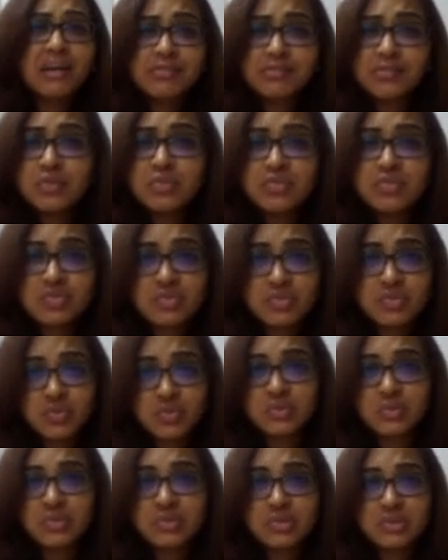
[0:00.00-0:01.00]
those
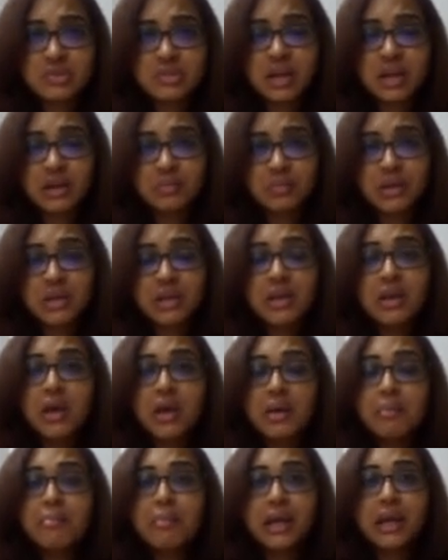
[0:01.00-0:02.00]
resources that we
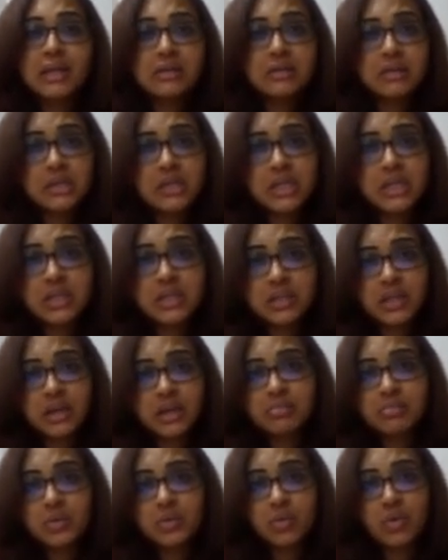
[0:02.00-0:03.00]
might need
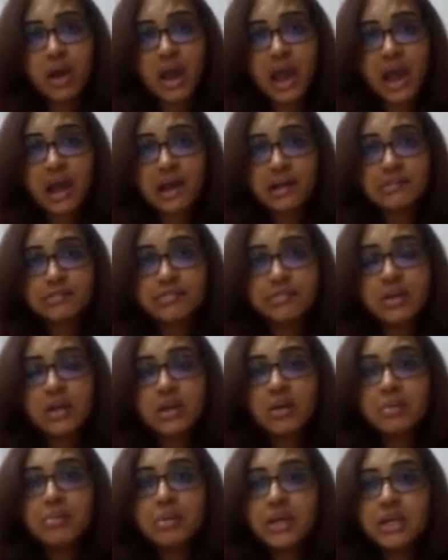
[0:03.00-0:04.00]
them to have,
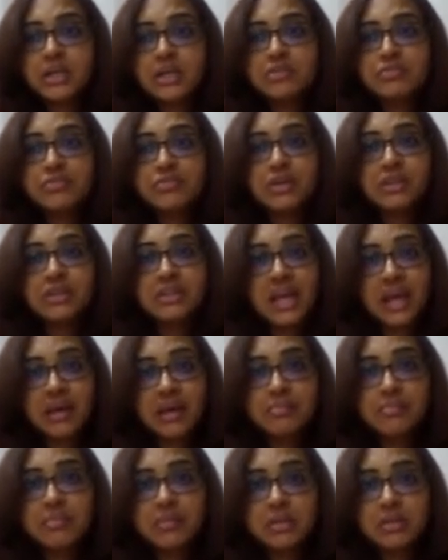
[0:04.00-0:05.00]
because for
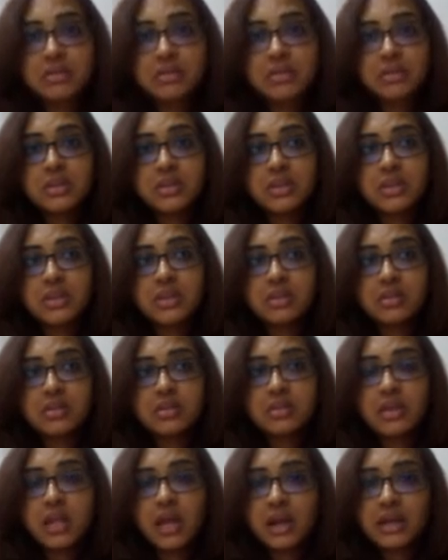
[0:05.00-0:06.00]
them,
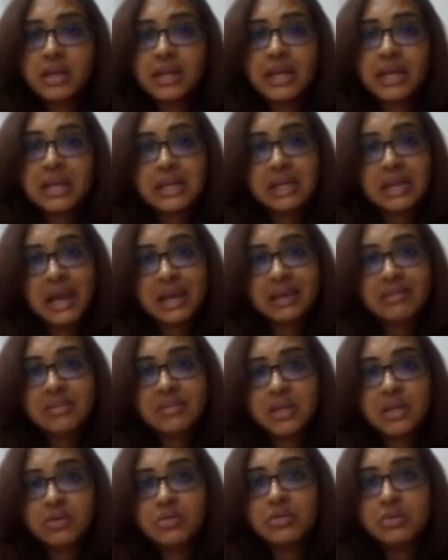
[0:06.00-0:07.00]
their daily
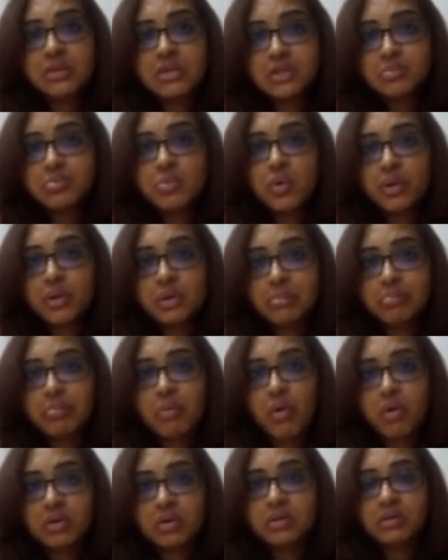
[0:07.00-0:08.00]
livelihood is more
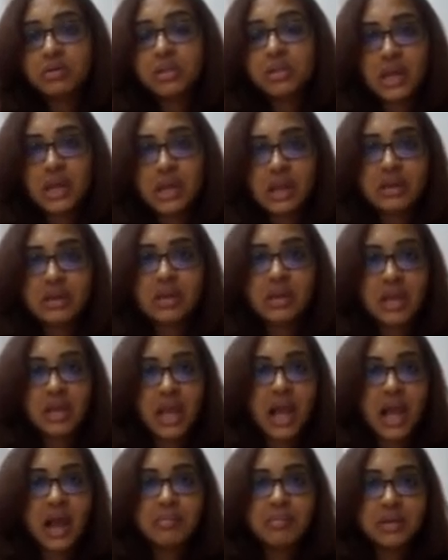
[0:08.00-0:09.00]
important than any
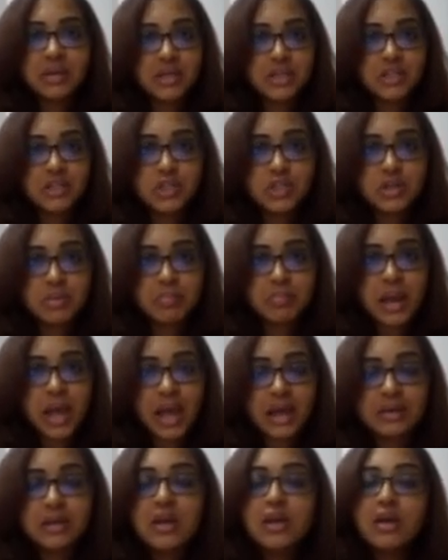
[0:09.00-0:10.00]
rehabilitation
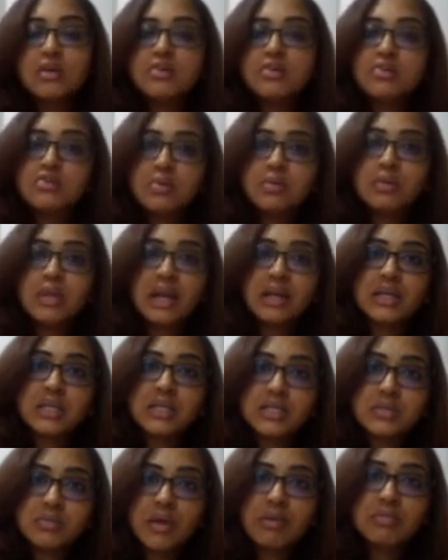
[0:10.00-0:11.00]
plan. So that
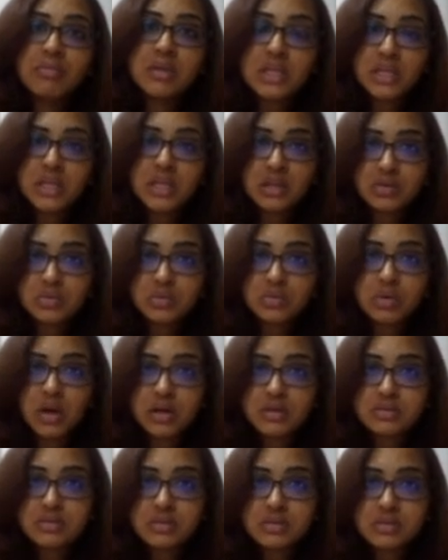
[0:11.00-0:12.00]
is why we need to
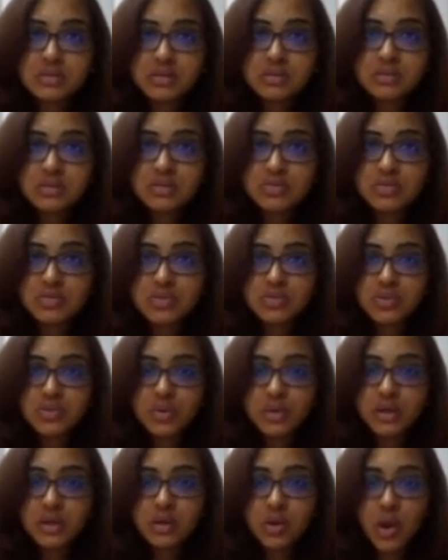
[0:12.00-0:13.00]
consider the
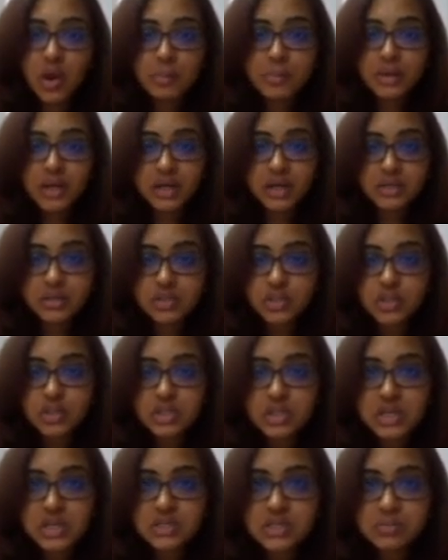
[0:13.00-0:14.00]
socio-economic
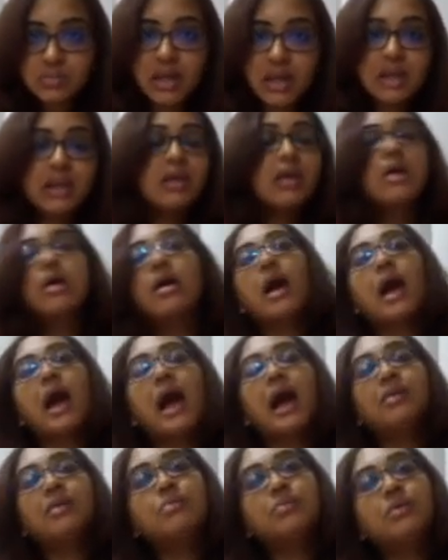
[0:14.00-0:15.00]
condition as well,
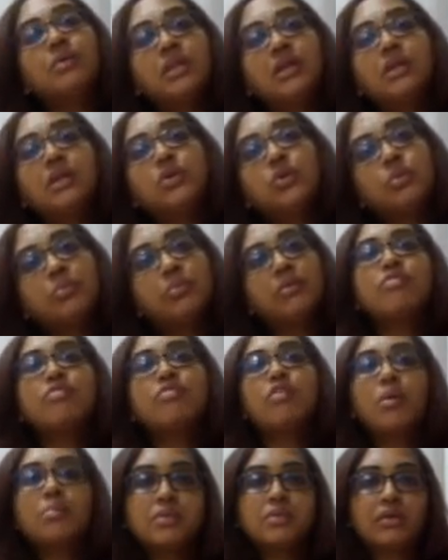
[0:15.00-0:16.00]
and we need to
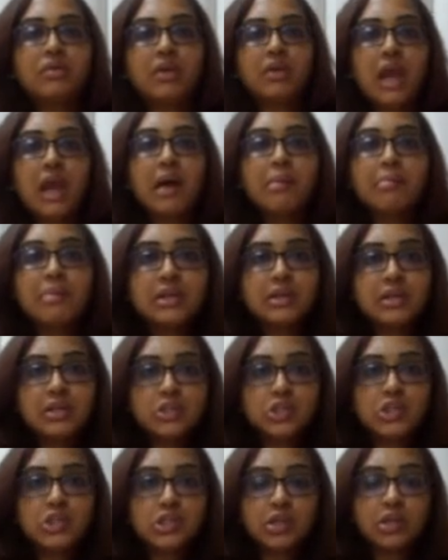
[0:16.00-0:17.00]
perform the
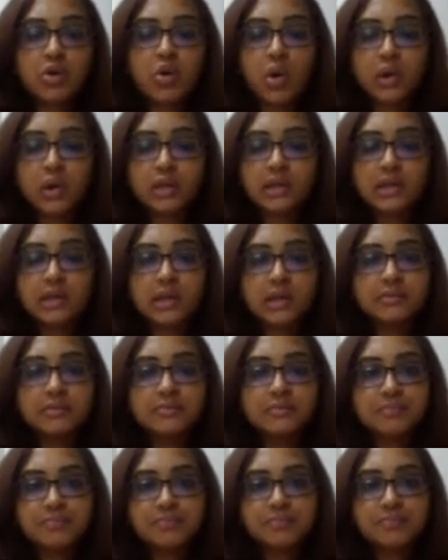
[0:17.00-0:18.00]
rehabilitation accordingly.
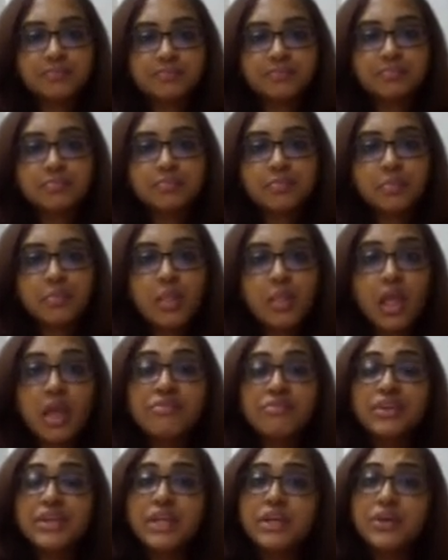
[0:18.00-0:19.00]

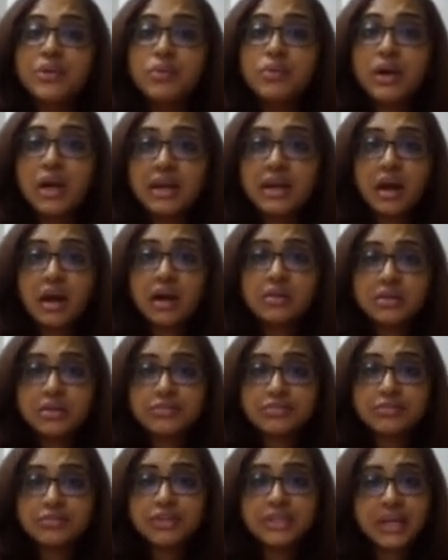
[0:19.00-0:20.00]
We need to conduct
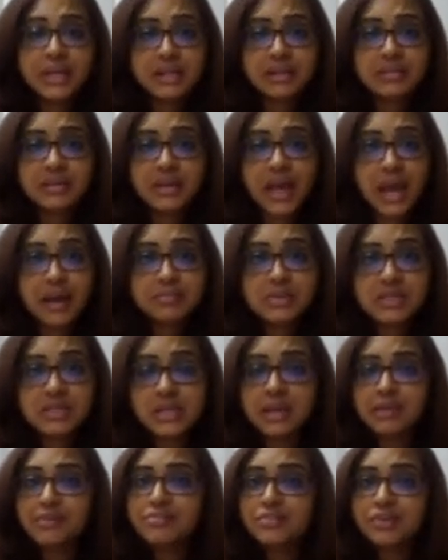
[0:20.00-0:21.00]
different health camps
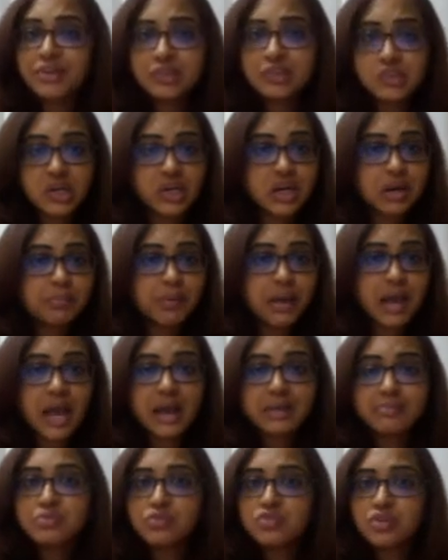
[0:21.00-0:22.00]
like free checkup
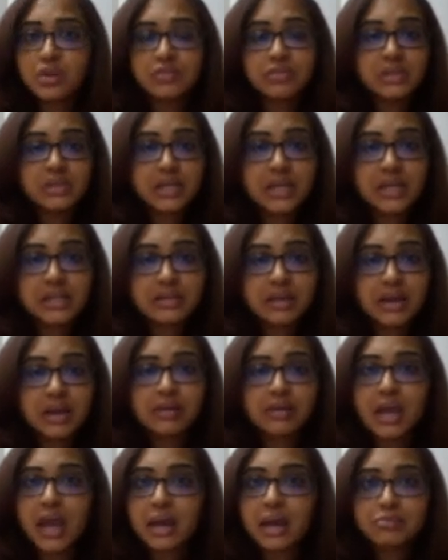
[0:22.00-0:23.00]
camps, general
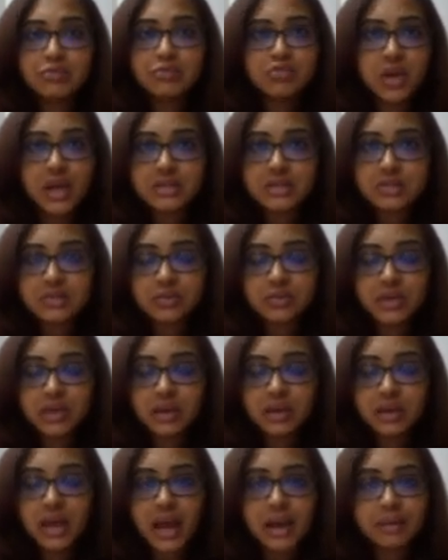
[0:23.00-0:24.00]
healthcare camps, child
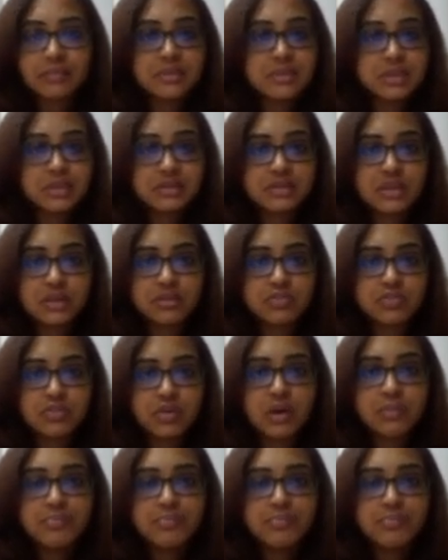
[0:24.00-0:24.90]
screening camps, etc.